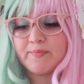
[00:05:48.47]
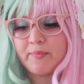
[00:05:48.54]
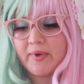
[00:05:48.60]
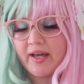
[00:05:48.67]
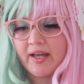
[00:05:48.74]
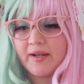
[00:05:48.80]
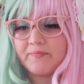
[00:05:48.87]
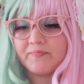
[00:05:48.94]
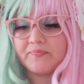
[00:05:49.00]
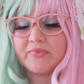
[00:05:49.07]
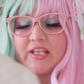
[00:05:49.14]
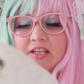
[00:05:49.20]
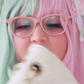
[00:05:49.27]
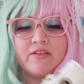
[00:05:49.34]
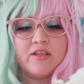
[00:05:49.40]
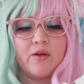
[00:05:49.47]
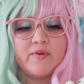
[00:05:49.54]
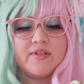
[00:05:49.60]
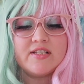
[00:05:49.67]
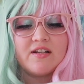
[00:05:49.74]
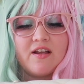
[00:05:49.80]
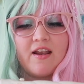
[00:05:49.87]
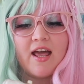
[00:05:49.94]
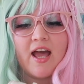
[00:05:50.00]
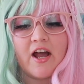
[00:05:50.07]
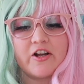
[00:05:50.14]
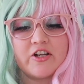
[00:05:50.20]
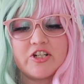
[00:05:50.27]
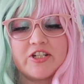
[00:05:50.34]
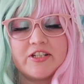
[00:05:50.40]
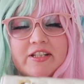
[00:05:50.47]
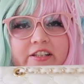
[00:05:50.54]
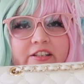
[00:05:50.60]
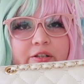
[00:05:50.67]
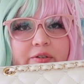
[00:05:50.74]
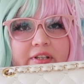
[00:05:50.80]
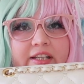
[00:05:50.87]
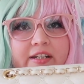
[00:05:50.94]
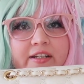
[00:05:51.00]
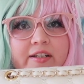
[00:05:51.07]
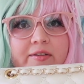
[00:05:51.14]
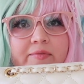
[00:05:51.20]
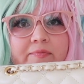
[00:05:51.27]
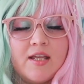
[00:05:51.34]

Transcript: But even though it's not actually Lolita,